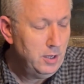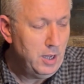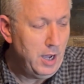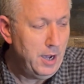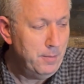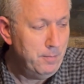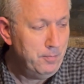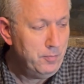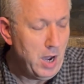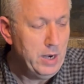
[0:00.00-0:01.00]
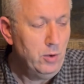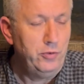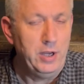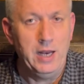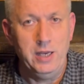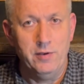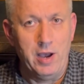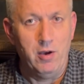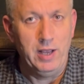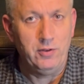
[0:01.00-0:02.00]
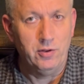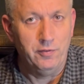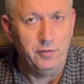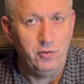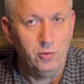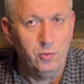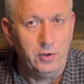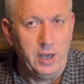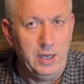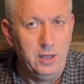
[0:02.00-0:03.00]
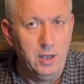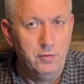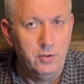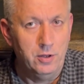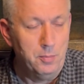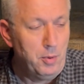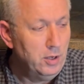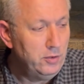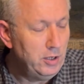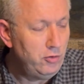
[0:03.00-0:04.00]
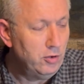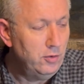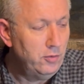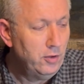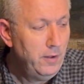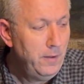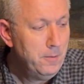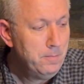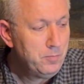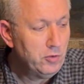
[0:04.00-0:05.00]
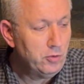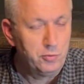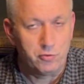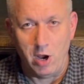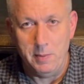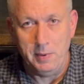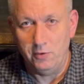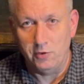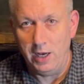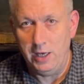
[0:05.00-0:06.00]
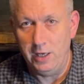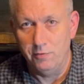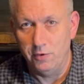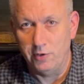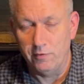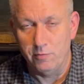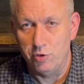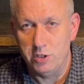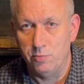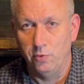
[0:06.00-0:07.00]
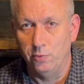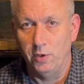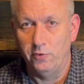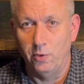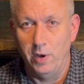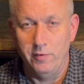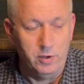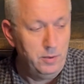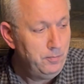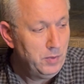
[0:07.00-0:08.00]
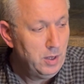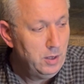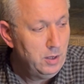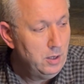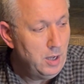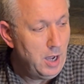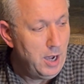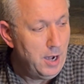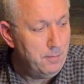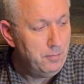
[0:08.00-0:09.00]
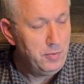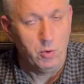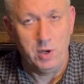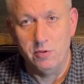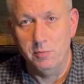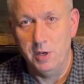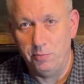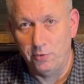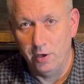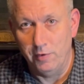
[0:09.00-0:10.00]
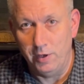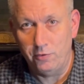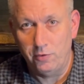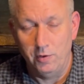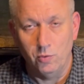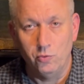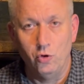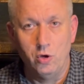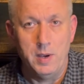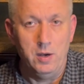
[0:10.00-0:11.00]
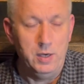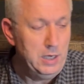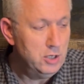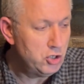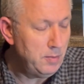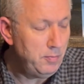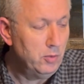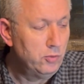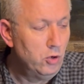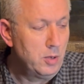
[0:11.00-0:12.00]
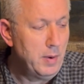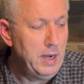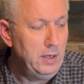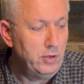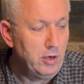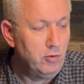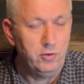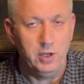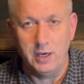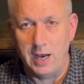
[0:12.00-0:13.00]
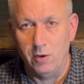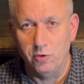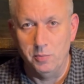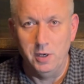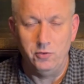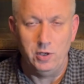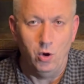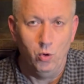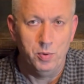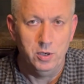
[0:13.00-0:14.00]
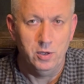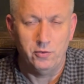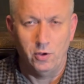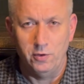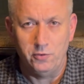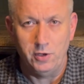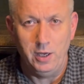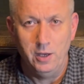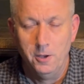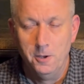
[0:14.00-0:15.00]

I don't see any of our elected officials, any of the politicians subscribing to any of the 7 principles whatsoever. They'll give them lip service. They'll talk about leadership. They'll talk about integrity, accountability, openness, honesty.